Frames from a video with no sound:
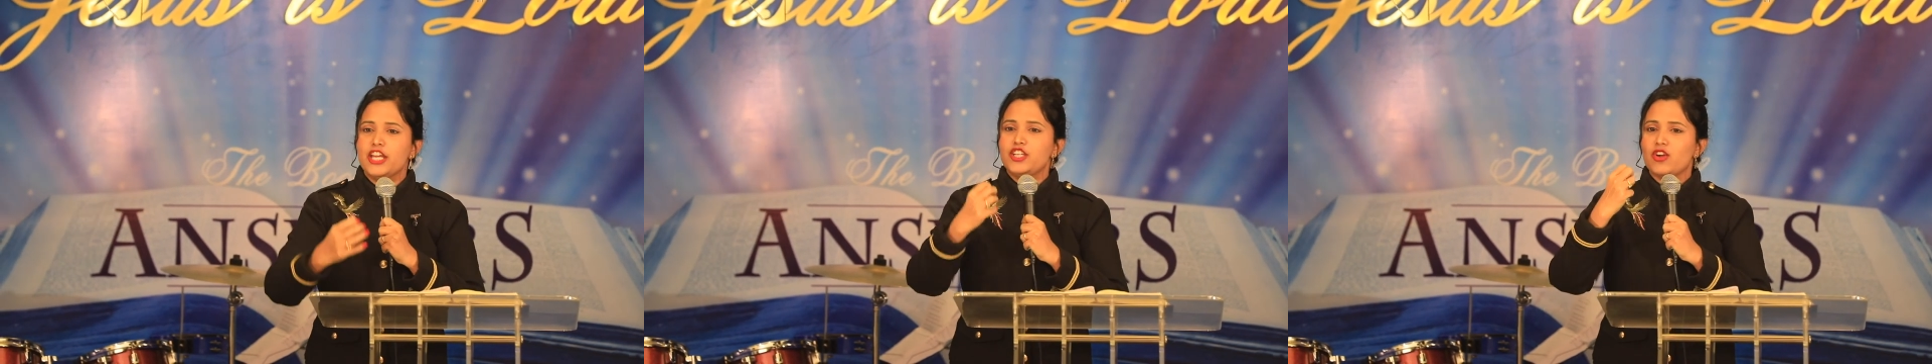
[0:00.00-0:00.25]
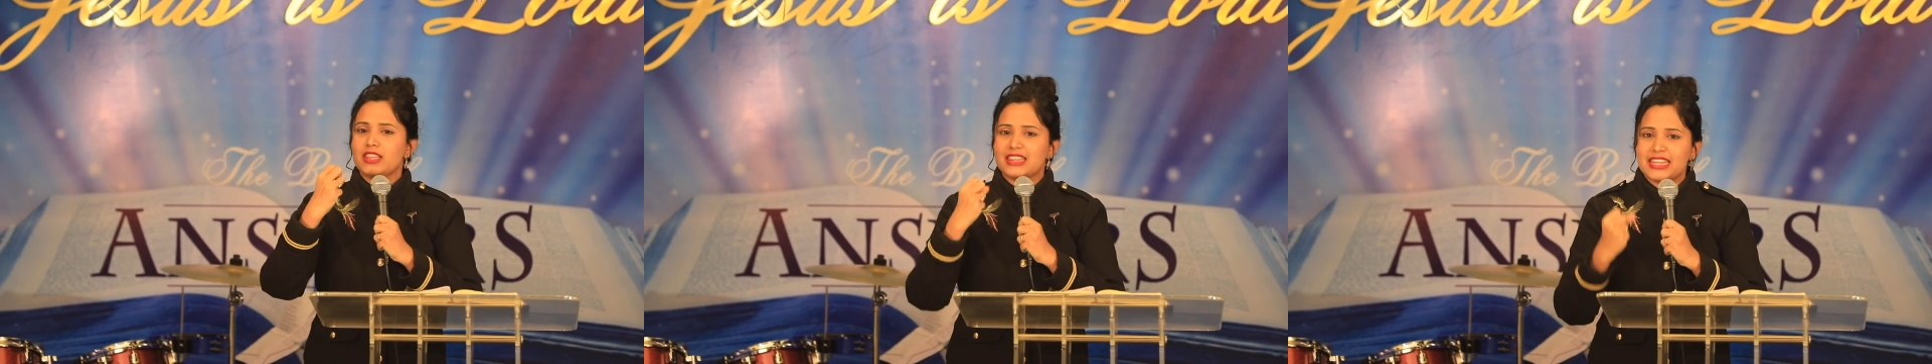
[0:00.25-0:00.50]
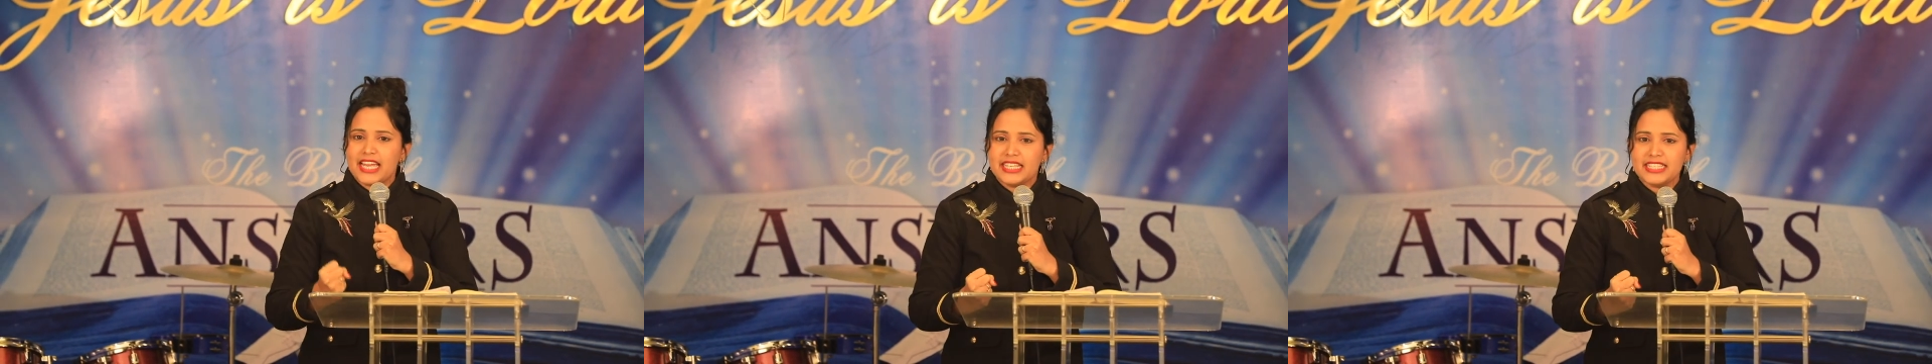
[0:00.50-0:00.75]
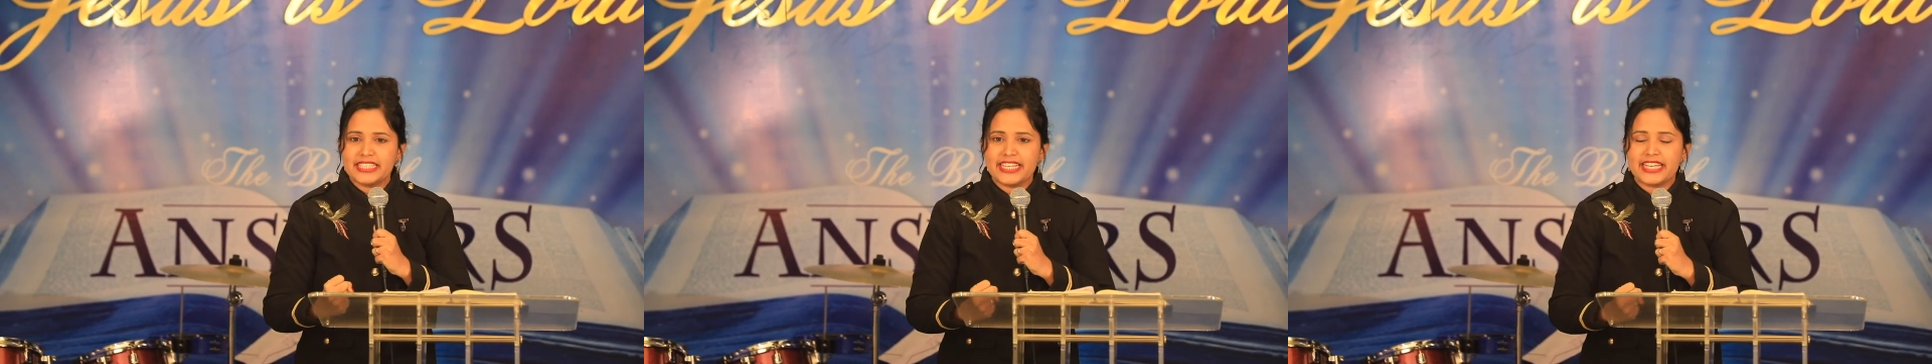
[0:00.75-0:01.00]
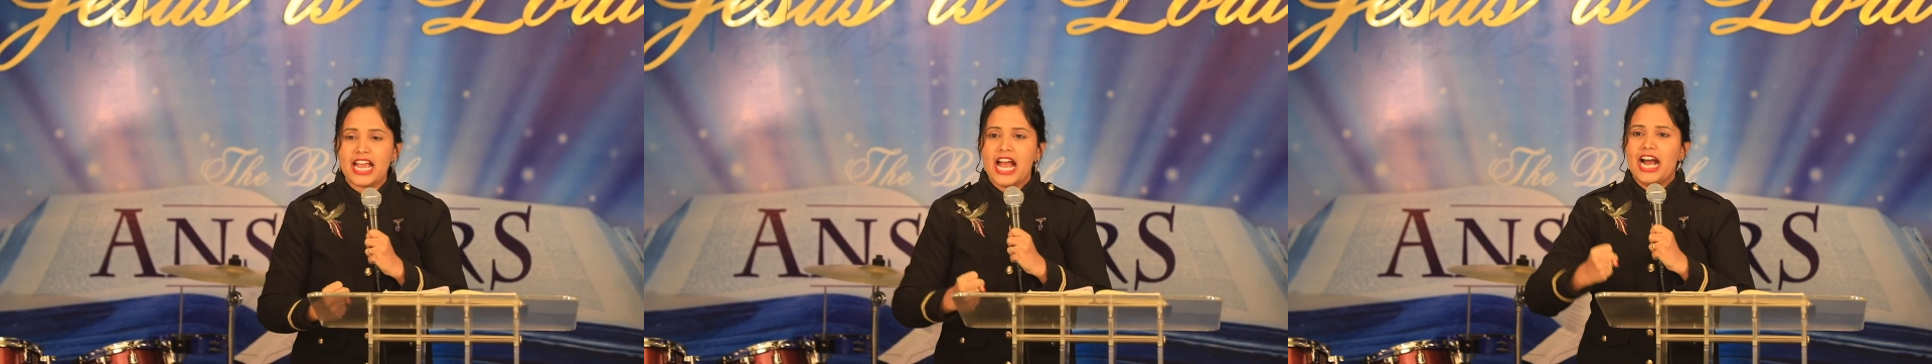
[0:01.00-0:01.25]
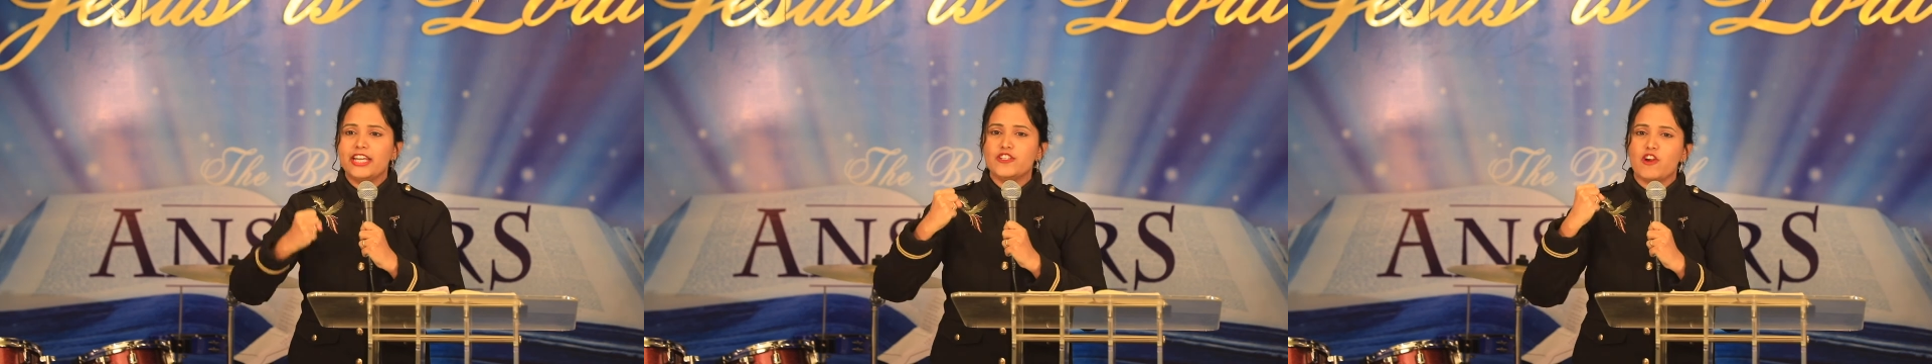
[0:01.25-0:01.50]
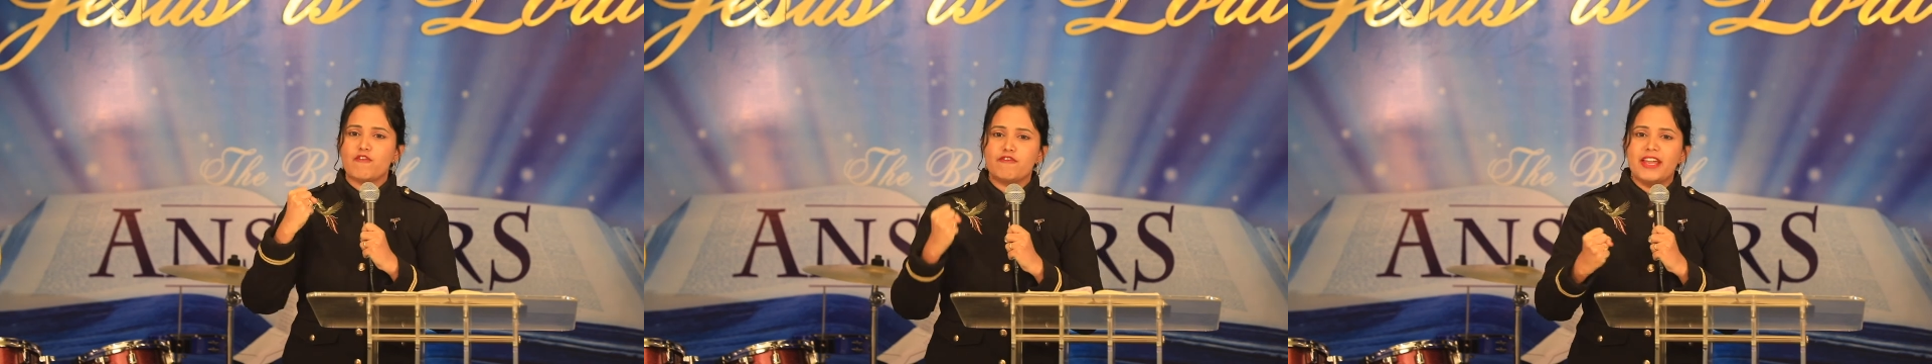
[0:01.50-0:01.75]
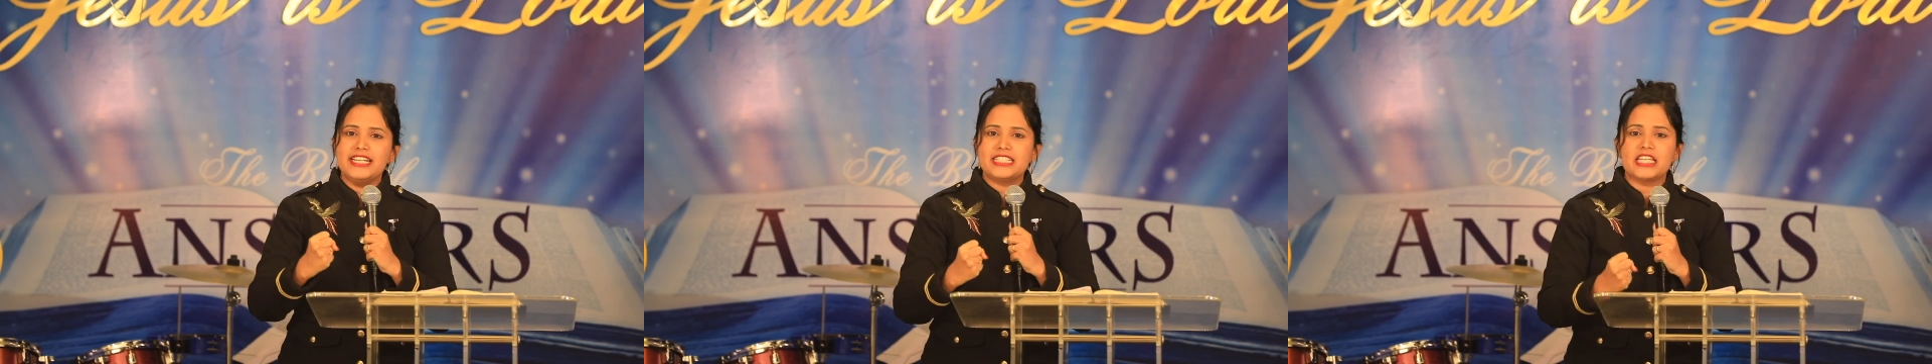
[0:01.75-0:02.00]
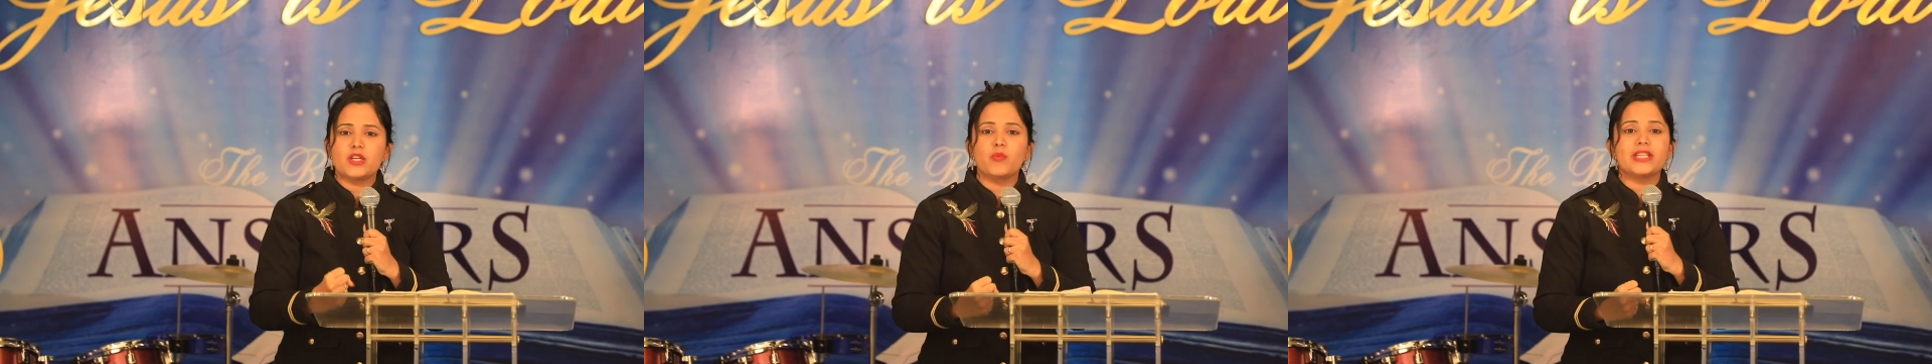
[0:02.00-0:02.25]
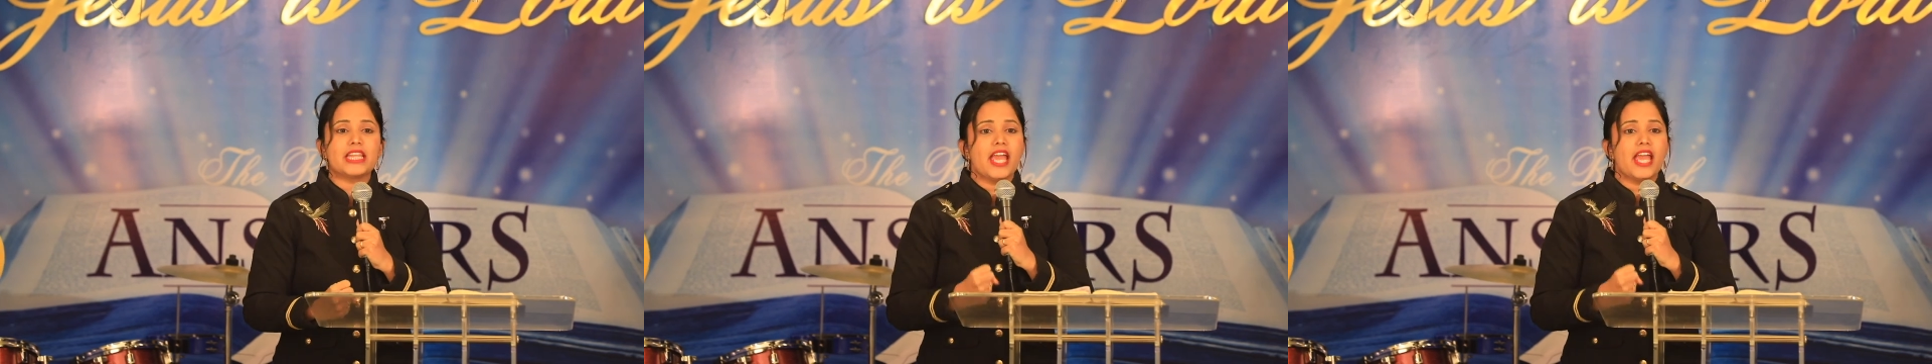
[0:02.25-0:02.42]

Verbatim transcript: you're thanking, and you're waiting with